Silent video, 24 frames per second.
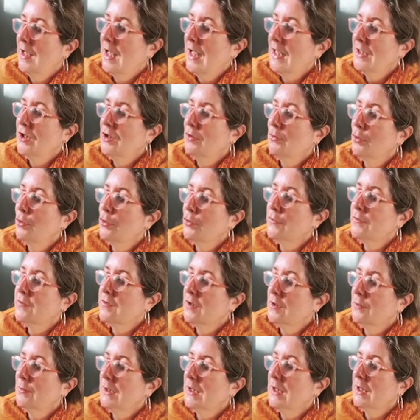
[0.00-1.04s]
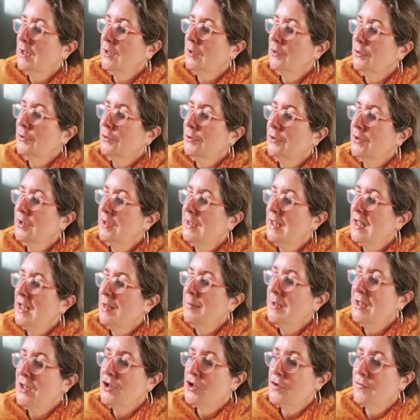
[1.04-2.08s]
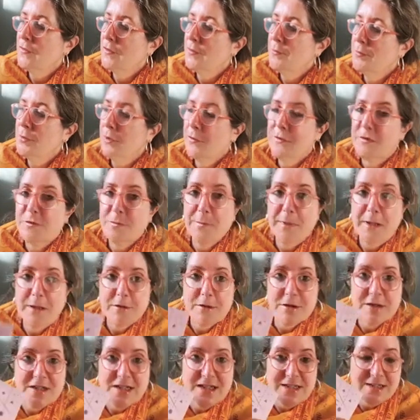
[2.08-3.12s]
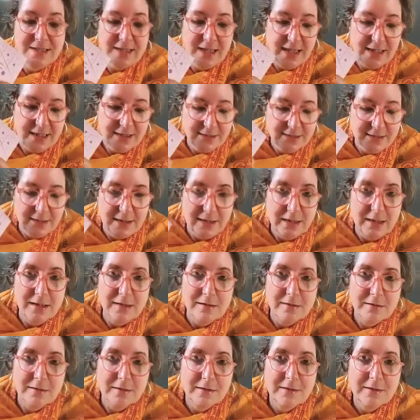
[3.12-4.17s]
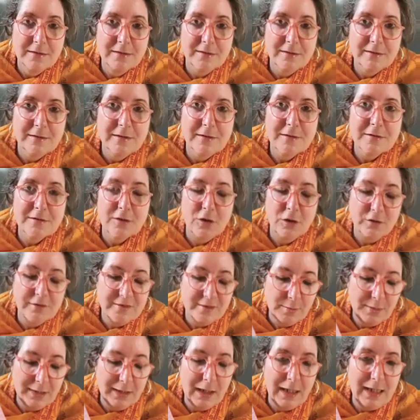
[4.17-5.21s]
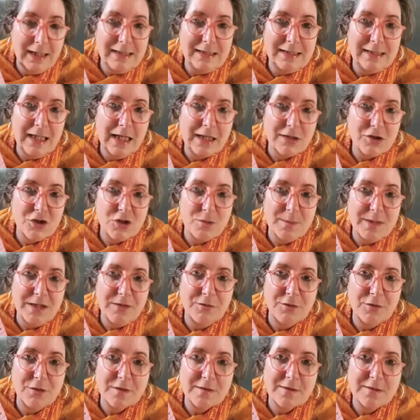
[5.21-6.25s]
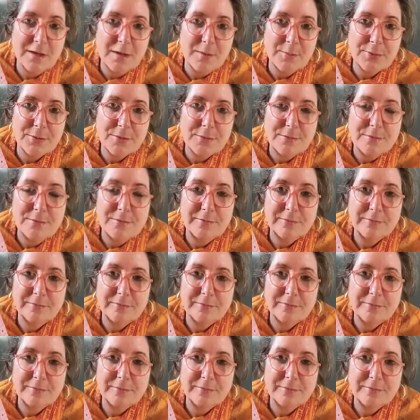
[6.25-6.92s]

And you also include an image of a prosperity deity. So someone like Lakshmi, for example.